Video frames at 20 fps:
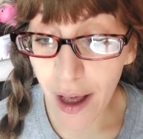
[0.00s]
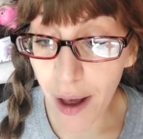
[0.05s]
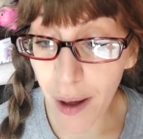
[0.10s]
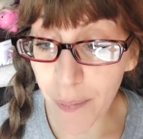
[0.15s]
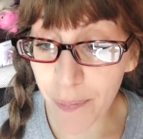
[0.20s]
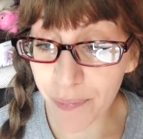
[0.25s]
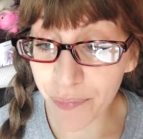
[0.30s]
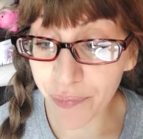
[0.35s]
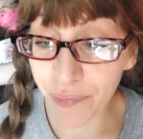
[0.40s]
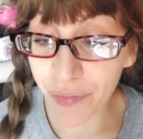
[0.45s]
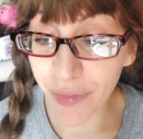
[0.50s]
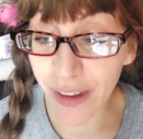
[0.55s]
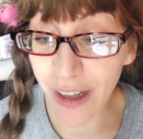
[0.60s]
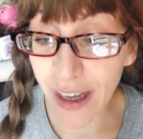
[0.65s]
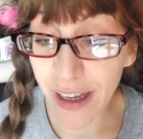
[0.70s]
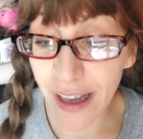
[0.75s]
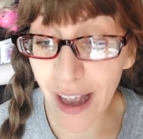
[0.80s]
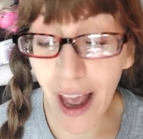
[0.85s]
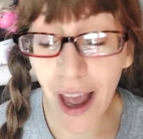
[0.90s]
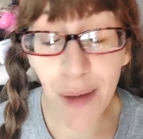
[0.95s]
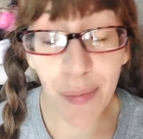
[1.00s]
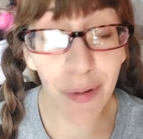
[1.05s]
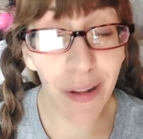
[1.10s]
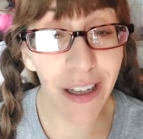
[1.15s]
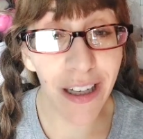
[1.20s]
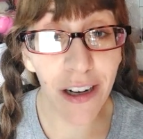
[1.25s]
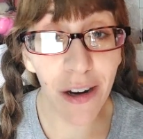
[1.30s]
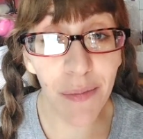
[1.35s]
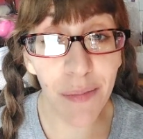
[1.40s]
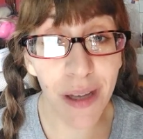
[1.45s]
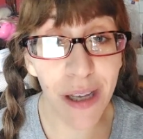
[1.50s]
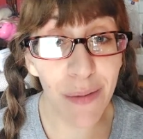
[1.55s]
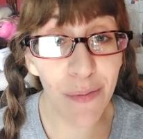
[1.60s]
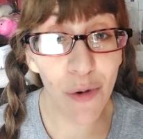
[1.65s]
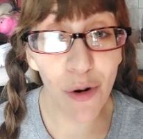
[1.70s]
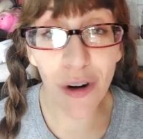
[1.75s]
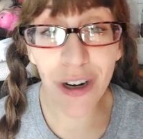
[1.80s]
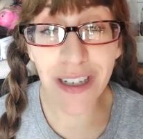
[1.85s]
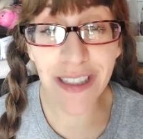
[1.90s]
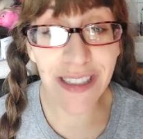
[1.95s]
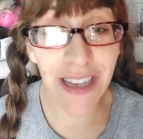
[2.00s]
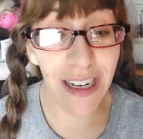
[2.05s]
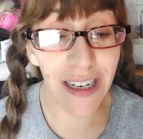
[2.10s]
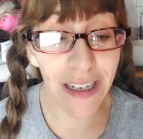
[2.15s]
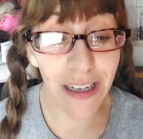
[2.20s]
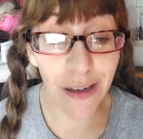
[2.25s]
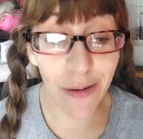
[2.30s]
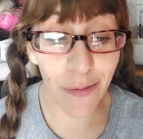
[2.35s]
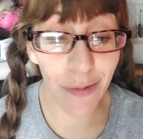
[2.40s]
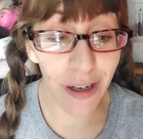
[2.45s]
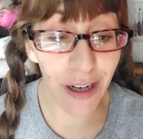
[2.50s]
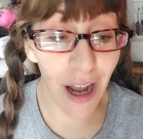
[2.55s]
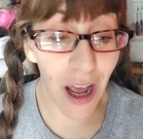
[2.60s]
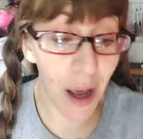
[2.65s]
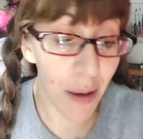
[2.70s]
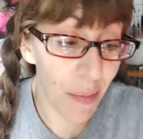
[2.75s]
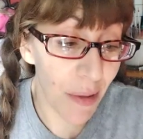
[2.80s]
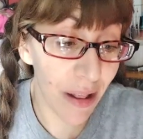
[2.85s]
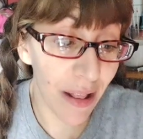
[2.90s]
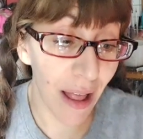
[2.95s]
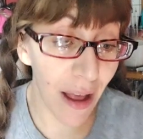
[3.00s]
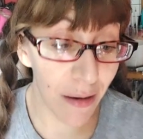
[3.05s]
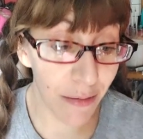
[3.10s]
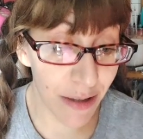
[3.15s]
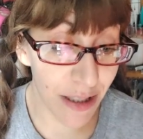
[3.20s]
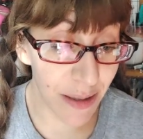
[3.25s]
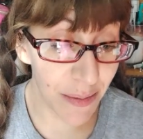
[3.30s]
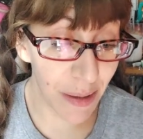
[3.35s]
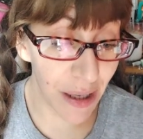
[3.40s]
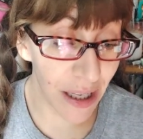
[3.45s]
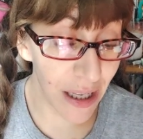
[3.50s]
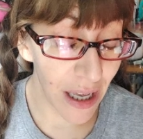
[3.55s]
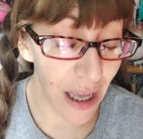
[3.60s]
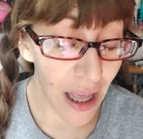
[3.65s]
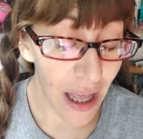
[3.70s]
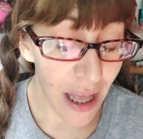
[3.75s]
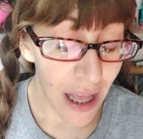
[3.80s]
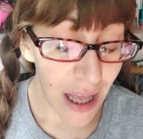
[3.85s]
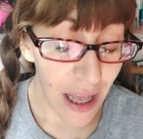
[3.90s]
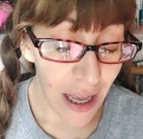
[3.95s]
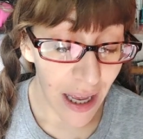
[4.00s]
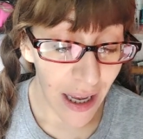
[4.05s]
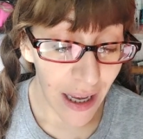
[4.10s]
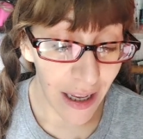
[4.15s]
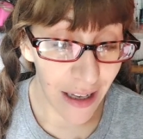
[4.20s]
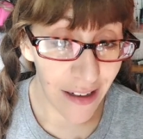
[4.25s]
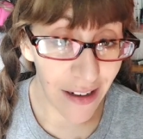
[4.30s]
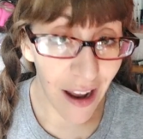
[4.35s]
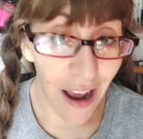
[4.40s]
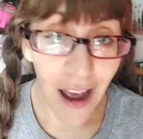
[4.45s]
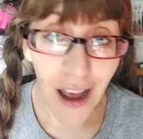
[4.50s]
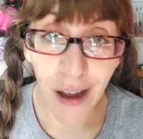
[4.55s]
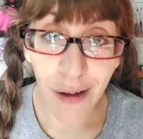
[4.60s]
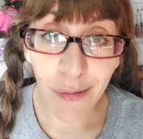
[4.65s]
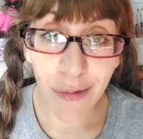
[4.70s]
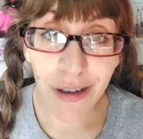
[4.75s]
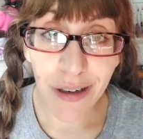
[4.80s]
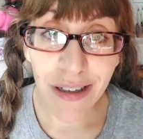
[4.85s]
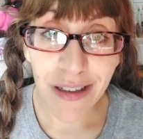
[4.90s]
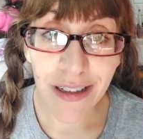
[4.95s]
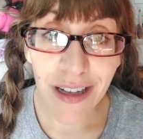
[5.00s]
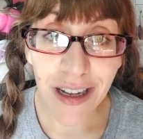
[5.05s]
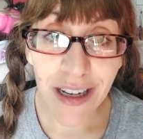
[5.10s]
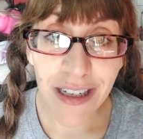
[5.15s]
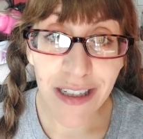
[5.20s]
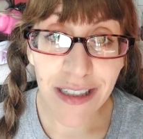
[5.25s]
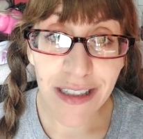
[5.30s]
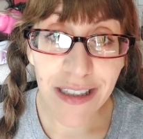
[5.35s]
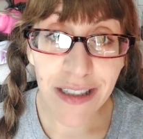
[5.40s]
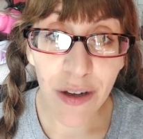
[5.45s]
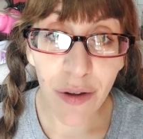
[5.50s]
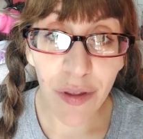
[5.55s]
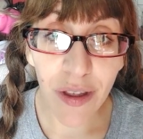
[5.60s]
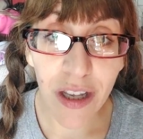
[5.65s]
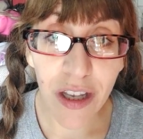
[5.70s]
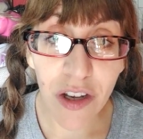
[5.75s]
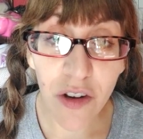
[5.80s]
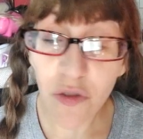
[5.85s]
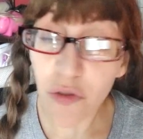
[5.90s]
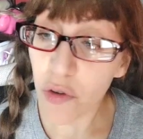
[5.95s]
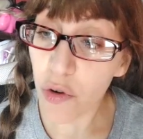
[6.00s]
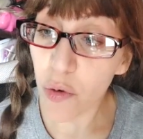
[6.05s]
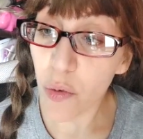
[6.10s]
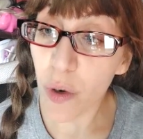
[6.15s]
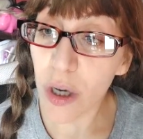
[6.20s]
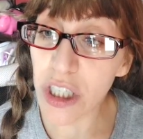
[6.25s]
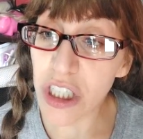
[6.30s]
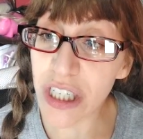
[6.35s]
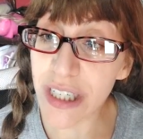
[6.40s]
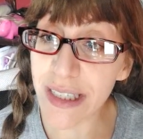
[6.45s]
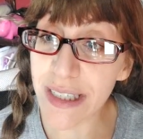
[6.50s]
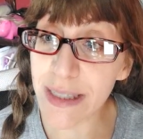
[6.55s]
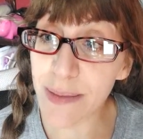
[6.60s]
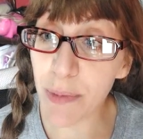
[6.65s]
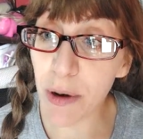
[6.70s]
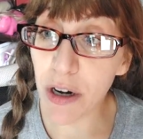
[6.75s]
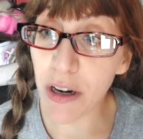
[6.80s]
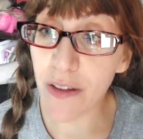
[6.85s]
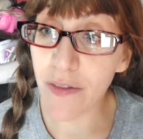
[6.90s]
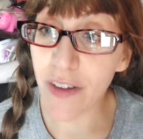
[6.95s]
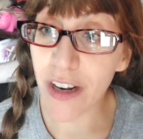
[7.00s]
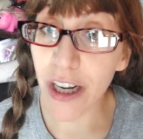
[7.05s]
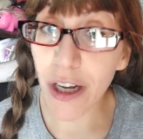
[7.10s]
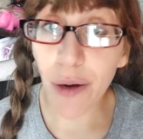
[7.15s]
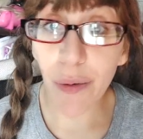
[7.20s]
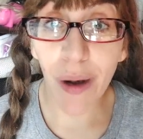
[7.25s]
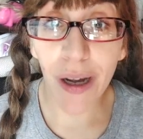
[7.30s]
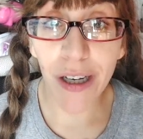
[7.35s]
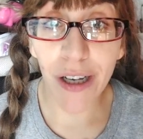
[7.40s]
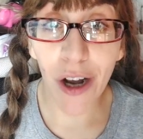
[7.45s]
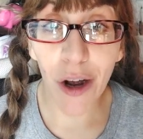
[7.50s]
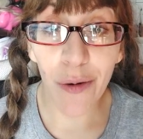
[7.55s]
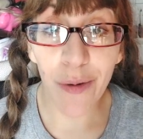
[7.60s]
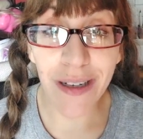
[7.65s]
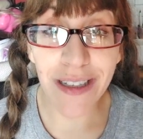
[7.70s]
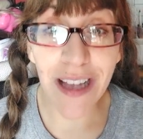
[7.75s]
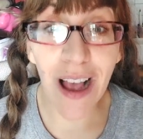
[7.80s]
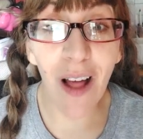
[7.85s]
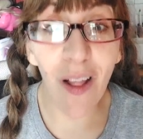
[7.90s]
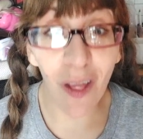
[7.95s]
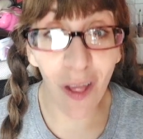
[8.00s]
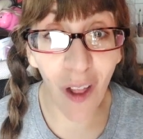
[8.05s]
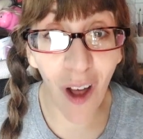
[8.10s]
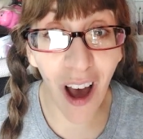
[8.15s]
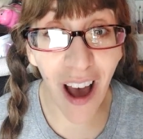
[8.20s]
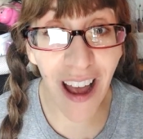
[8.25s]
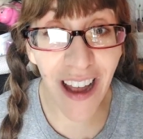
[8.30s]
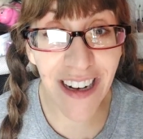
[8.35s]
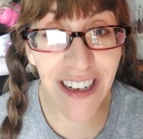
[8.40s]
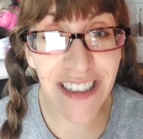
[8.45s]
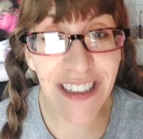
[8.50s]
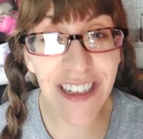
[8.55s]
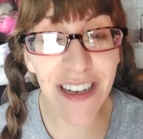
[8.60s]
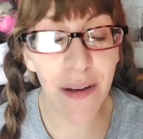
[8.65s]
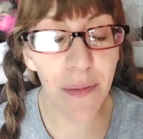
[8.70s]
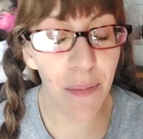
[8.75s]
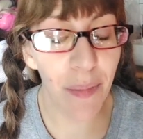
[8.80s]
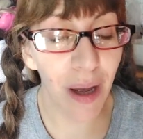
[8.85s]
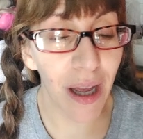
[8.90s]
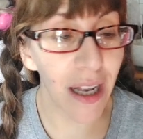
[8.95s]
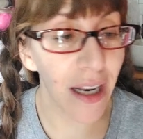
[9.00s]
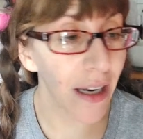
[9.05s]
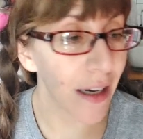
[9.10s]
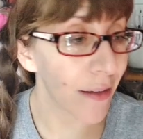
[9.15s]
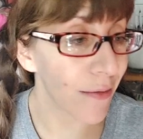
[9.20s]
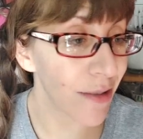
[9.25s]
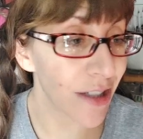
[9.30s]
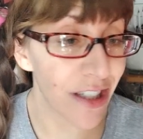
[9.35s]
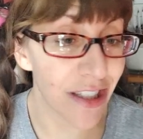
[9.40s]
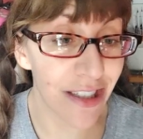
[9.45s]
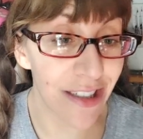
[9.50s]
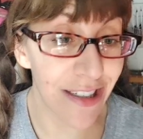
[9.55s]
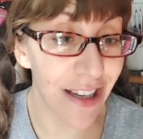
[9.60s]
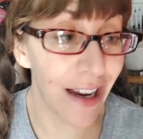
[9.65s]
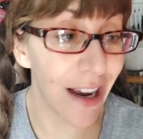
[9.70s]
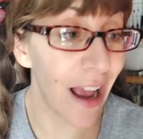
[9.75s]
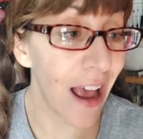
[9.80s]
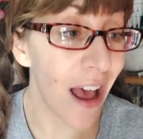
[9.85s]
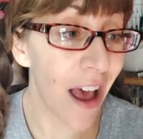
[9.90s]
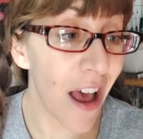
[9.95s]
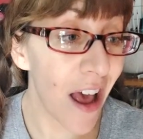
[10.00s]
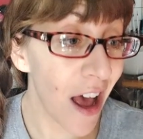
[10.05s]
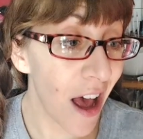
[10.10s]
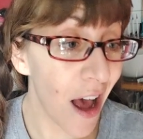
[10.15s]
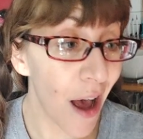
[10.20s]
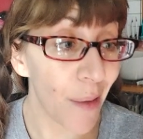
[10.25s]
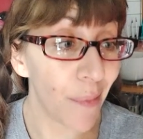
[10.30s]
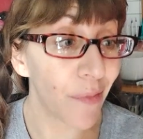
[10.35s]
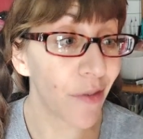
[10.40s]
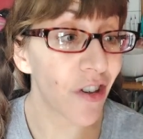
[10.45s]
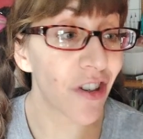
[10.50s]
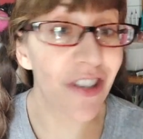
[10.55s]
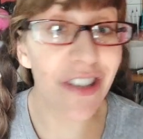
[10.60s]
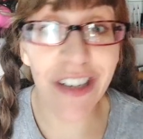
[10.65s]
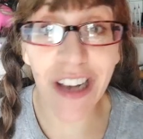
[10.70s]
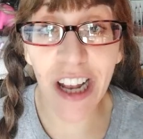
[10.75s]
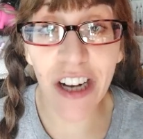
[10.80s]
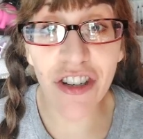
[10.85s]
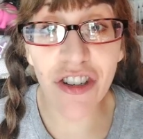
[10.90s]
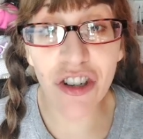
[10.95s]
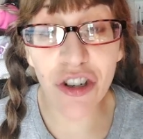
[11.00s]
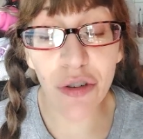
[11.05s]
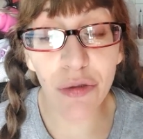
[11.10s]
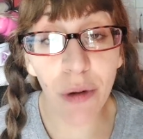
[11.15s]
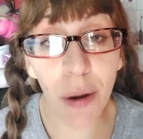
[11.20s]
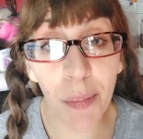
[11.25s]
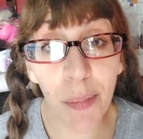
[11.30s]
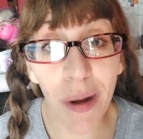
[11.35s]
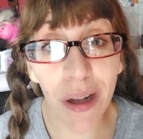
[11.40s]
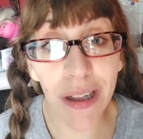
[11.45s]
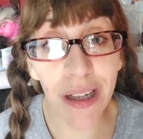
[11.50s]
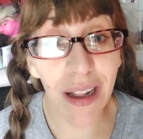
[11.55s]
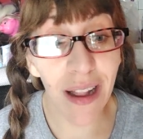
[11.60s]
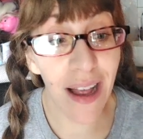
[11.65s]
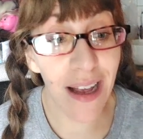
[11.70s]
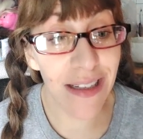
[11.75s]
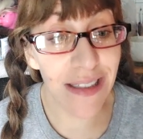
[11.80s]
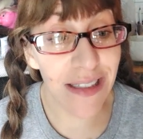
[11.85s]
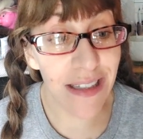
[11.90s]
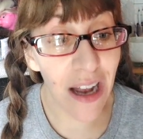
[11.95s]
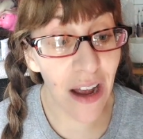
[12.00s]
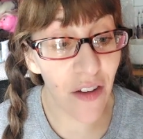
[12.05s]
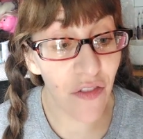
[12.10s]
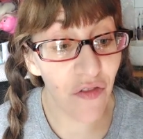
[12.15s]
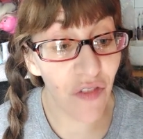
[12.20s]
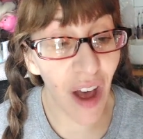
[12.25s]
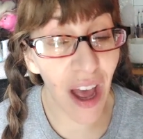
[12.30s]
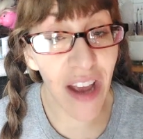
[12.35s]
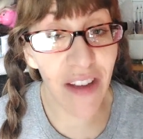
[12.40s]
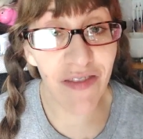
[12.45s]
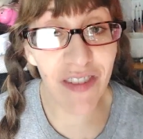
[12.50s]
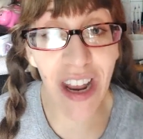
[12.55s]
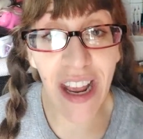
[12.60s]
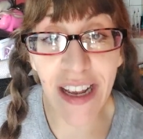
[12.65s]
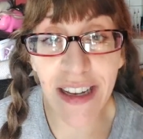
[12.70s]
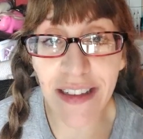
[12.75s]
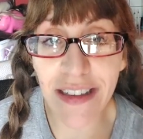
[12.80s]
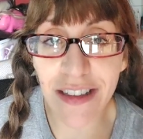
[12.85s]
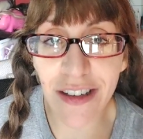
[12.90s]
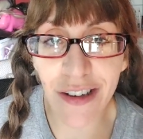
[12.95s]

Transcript: Um, yeah, I plan on being more exciting when I'm allowed to be and I will, uh, so thank you for watching this part of the video. I know it's a lot, but it was just like, I'm just catching you up on the last uh, five days.